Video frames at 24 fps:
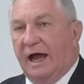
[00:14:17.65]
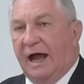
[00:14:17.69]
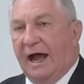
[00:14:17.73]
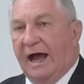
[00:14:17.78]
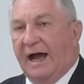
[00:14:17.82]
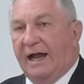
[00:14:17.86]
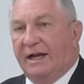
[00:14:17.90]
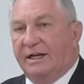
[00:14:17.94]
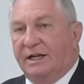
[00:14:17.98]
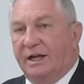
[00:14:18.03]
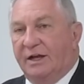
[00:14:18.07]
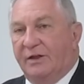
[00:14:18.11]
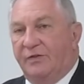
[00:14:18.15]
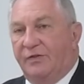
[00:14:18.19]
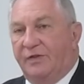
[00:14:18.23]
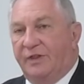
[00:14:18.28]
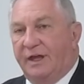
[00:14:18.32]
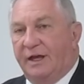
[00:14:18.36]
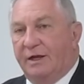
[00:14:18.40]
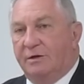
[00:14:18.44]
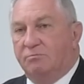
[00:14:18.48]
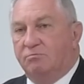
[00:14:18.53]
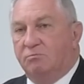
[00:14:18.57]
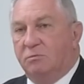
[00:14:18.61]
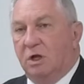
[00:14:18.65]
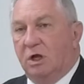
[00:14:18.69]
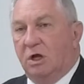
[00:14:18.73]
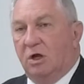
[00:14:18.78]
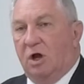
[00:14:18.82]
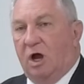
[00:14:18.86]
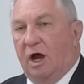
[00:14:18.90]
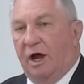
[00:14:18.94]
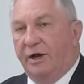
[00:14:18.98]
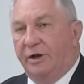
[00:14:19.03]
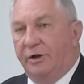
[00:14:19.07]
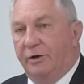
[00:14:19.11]
And then
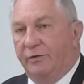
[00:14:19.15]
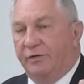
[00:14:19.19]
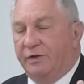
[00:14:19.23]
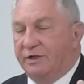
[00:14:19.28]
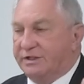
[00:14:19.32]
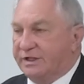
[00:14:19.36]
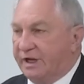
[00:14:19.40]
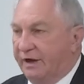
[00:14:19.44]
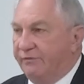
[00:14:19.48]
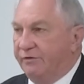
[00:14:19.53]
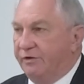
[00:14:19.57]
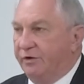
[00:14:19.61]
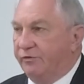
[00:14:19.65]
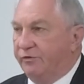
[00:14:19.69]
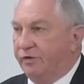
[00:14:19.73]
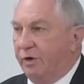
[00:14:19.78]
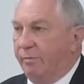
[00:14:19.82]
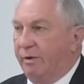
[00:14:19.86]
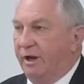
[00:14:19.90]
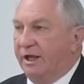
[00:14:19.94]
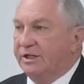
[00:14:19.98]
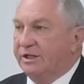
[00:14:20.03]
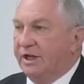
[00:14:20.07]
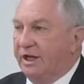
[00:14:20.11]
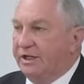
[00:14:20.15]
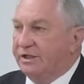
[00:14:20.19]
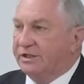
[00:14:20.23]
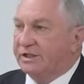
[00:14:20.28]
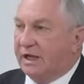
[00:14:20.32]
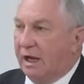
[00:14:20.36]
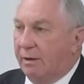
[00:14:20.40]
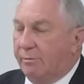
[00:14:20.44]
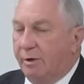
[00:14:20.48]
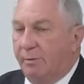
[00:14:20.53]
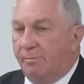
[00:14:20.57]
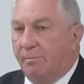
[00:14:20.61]
during the 7-year tribulation, he's
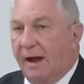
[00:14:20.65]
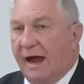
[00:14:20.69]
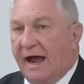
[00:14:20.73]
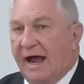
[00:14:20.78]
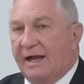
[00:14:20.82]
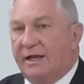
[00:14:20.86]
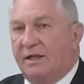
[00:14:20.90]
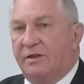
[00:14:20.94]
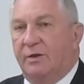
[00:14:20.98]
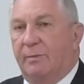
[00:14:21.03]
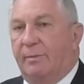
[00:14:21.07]
coming back.